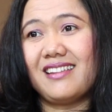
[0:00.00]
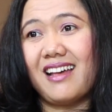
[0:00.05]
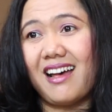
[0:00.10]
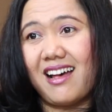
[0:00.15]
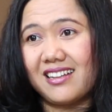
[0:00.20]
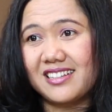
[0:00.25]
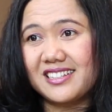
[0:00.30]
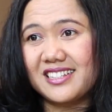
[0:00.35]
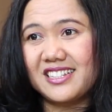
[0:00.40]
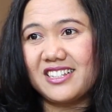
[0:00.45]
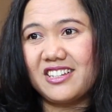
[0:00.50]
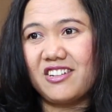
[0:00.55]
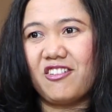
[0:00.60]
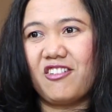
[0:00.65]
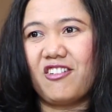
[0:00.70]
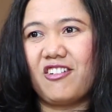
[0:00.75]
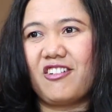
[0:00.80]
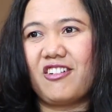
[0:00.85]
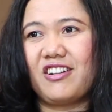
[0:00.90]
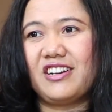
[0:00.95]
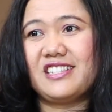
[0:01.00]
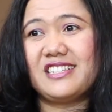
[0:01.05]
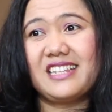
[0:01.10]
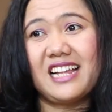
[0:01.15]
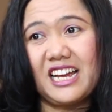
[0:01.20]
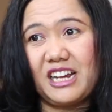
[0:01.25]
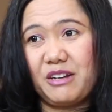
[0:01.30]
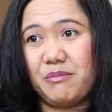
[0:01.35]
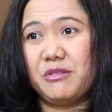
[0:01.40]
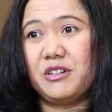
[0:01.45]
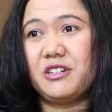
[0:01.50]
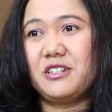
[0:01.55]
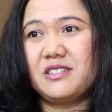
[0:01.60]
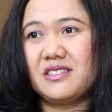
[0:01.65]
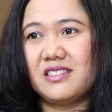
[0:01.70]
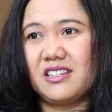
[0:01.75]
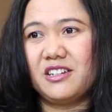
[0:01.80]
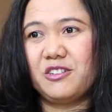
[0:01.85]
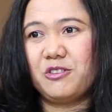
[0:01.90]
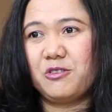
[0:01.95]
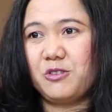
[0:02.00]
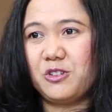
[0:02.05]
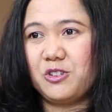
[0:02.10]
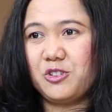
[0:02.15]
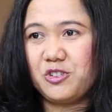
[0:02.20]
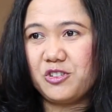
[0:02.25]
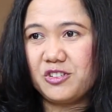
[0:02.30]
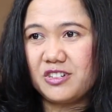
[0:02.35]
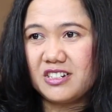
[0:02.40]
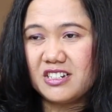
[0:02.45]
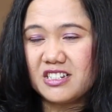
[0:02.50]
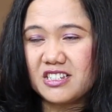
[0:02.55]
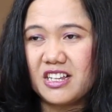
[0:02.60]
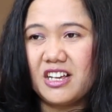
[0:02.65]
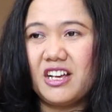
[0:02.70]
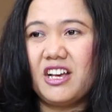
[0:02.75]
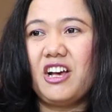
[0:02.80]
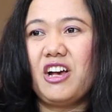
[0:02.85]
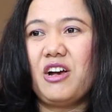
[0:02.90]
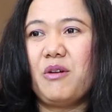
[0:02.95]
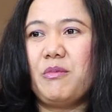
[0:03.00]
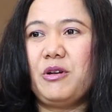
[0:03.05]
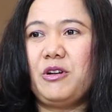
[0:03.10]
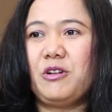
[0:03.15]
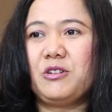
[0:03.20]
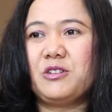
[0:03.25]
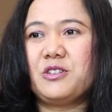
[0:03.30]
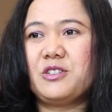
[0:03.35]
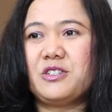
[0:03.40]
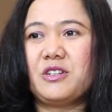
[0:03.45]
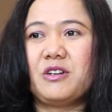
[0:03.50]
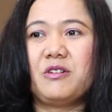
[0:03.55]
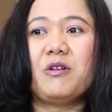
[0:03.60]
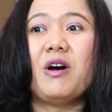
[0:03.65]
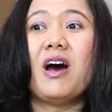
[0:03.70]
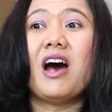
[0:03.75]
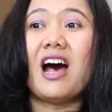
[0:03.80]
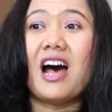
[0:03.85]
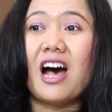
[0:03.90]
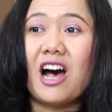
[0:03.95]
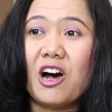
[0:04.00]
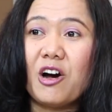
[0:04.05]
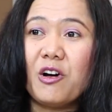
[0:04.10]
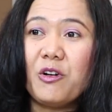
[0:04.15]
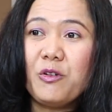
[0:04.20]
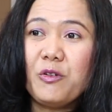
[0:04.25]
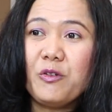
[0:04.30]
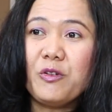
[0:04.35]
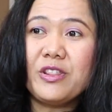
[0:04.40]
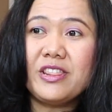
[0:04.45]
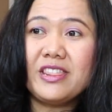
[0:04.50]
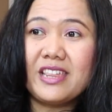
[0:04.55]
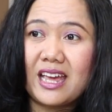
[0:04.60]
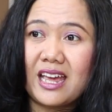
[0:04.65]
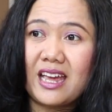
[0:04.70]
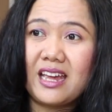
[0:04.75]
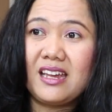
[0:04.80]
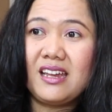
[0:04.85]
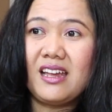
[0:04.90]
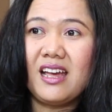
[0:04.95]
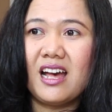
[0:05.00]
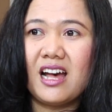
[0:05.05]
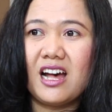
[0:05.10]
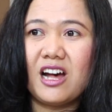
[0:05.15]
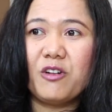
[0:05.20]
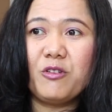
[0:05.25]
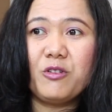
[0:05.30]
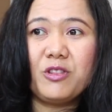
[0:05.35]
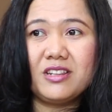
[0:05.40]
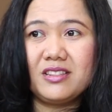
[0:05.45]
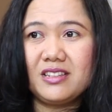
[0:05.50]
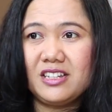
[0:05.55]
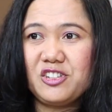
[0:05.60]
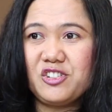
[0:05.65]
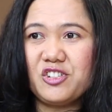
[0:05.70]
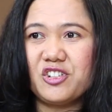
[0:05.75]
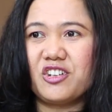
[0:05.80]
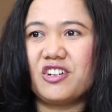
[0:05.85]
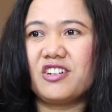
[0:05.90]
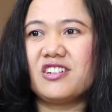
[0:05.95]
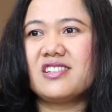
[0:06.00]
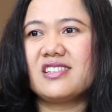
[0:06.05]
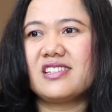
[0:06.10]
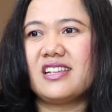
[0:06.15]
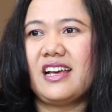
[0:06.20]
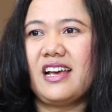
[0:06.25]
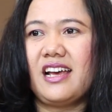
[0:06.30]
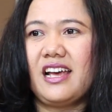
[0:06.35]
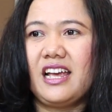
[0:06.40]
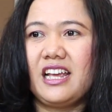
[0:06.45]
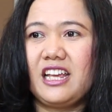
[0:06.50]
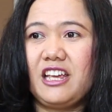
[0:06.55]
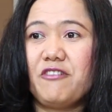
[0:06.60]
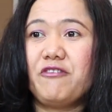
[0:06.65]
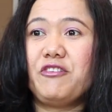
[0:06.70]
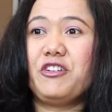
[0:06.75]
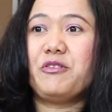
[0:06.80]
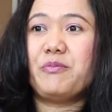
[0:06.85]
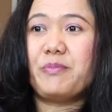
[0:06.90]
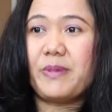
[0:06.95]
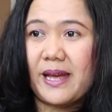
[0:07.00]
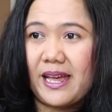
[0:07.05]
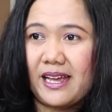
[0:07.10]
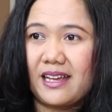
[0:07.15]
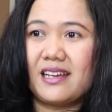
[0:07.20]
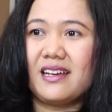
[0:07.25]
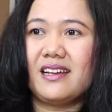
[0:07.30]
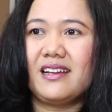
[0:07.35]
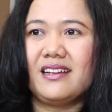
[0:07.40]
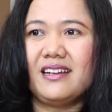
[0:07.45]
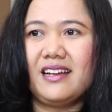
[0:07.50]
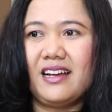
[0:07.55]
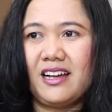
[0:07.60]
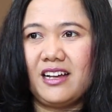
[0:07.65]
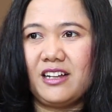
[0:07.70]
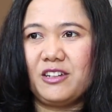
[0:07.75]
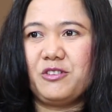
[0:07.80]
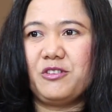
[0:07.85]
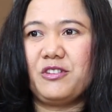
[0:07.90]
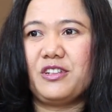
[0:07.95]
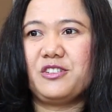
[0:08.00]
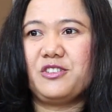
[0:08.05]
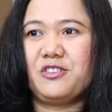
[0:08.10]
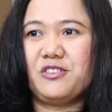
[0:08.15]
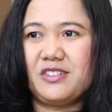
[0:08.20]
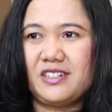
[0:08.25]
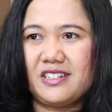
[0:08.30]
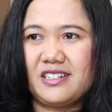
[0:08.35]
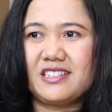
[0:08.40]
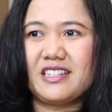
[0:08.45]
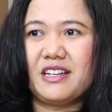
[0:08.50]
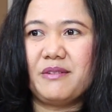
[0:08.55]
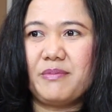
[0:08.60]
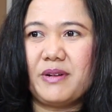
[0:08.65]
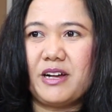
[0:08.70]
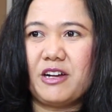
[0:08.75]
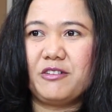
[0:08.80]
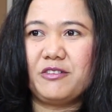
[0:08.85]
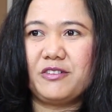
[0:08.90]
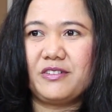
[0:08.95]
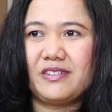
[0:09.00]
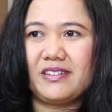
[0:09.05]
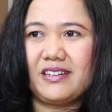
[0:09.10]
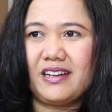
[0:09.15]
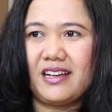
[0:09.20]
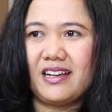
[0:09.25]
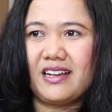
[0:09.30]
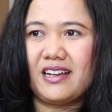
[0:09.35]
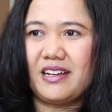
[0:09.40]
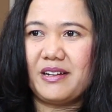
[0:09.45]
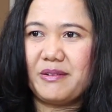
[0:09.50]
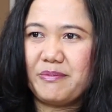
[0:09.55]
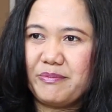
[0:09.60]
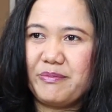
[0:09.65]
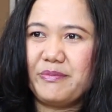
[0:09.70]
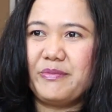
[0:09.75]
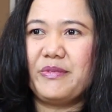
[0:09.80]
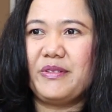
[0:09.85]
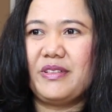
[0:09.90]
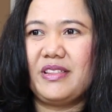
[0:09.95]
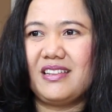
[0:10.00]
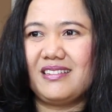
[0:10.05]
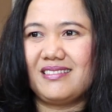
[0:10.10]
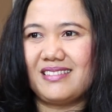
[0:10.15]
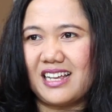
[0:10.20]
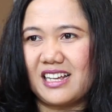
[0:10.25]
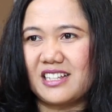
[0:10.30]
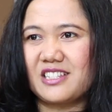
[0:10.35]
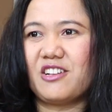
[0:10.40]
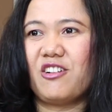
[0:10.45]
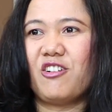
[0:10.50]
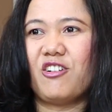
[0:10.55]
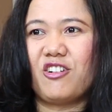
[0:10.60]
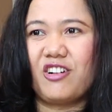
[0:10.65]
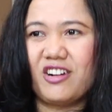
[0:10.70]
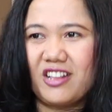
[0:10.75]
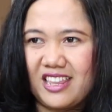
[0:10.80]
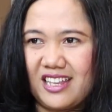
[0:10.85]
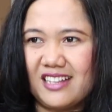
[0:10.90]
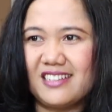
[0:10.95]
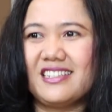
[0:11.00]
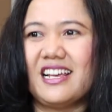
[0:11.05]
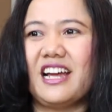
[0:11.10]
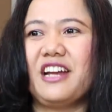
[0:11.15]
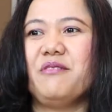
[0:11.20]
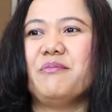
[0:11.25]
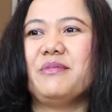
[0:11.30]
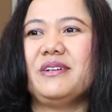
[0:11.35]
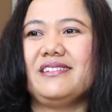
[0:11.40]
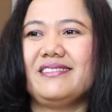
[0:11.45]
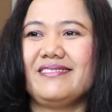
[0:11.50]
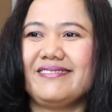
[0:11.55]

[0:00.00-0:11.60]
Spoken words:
tasks or assignments to the students, but also how the teachers give feedback to the students about the task or the assignment.